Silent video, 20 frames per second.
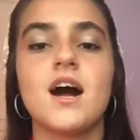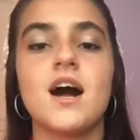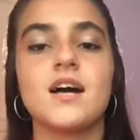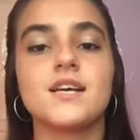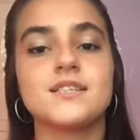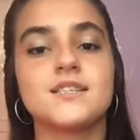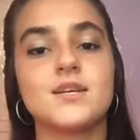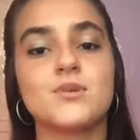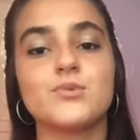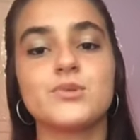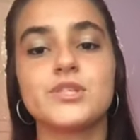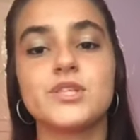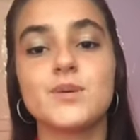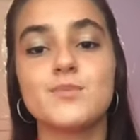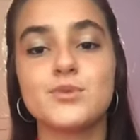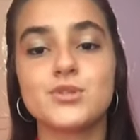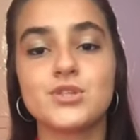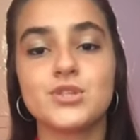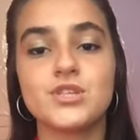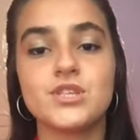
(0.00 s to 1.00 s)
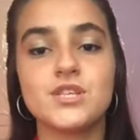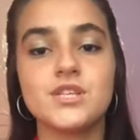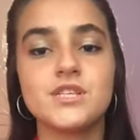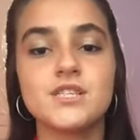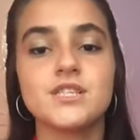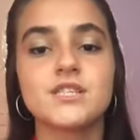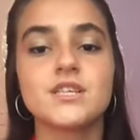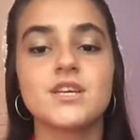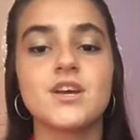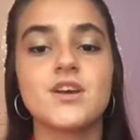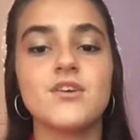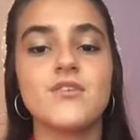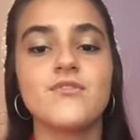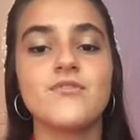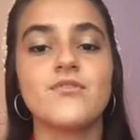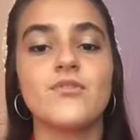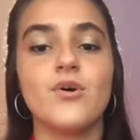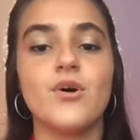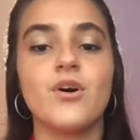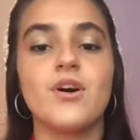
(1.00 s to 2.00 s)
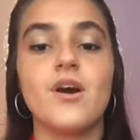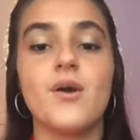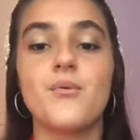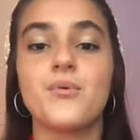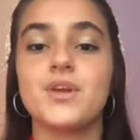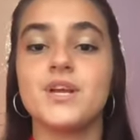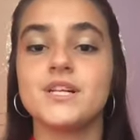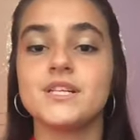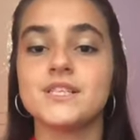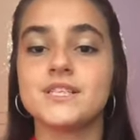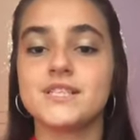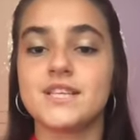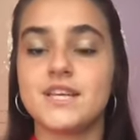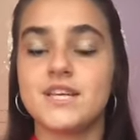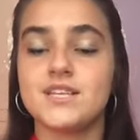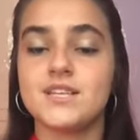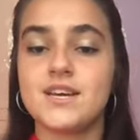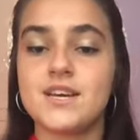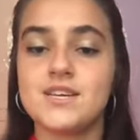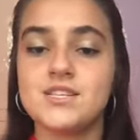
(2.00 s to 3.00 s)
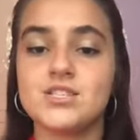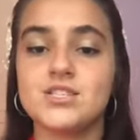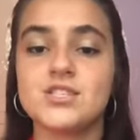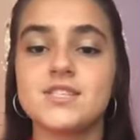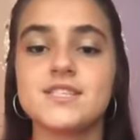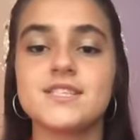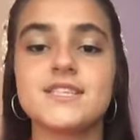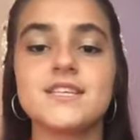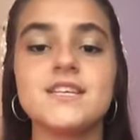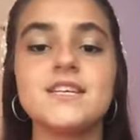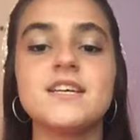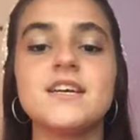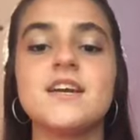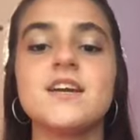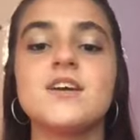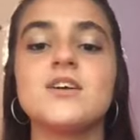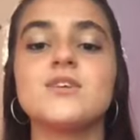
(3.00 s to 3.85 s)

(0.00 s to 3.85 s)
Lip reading: as a receptionist for a real estate agency.